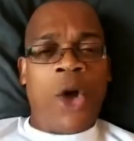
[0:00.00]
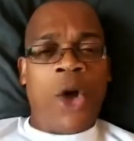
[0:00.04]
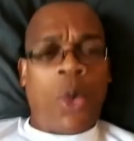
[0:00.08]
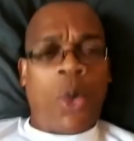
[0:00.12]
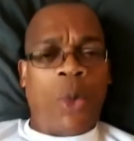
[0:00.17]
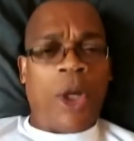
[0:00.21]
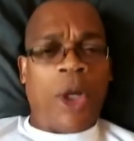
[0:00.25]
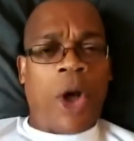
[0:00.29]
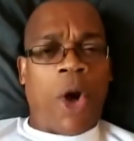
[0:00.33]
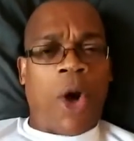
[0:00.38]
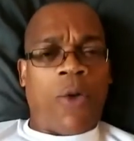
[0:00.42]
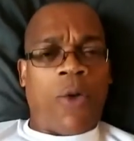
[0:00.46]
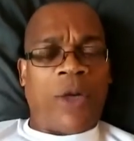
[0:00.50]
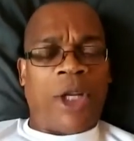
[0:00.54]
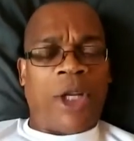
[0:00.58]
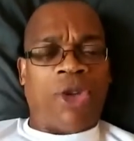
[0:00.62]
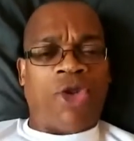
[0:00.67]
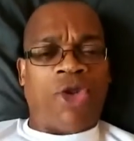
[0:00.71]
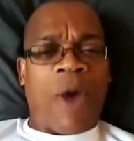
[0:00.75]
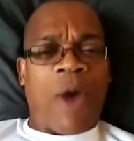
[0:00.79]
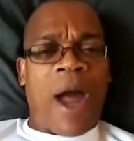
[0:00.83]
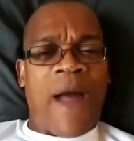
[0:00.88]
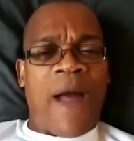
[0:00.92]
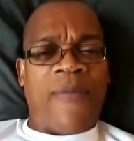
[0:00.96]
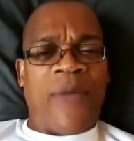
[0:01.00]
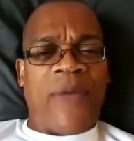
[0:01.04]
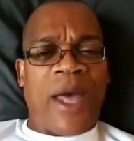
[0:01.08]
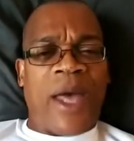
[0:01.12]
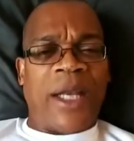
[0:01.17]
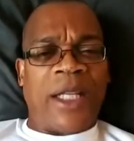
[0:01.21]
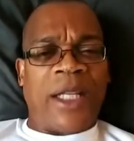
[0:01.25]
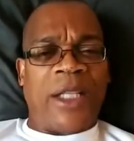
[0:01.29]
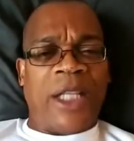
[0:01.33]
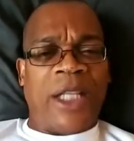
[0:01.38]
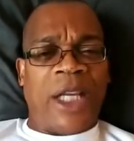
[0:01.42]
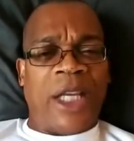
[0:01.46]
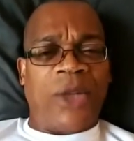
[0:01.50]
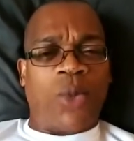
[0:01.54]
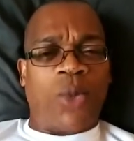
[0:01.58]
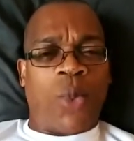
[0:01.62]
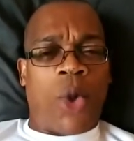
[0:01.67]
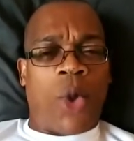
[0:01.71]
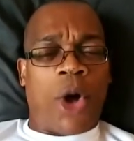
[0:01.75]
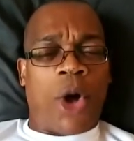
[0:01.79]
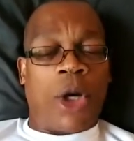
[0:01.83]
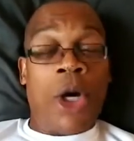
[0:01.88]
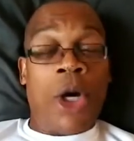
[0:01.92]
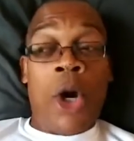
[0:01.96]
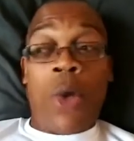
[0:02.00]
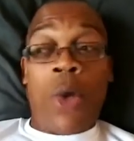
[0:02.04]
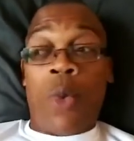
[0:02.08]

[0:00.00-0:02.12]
We already tried that. It didn't work.